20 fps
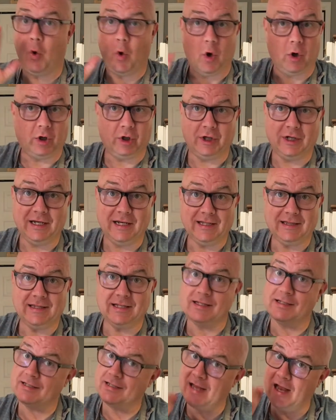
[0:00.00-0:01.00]
Gonna eat
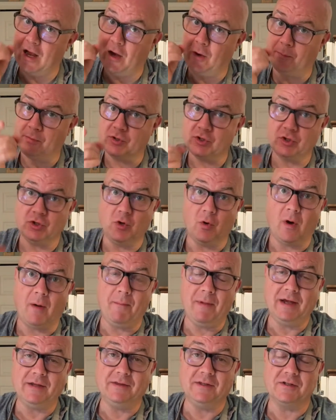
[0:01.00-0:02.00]
this now, but you know I
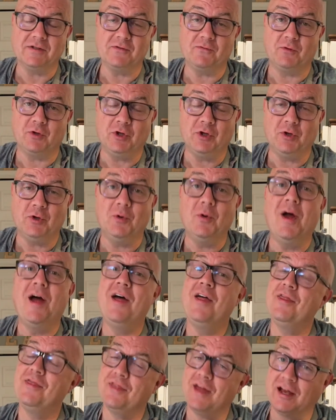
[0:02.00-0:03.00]
made this for you.
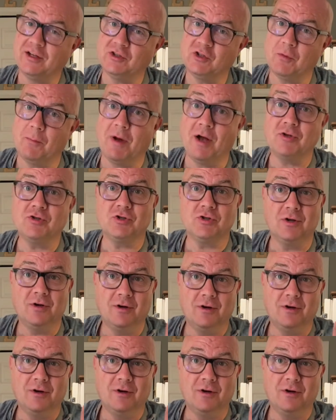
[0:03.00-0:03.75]
Thanks so much.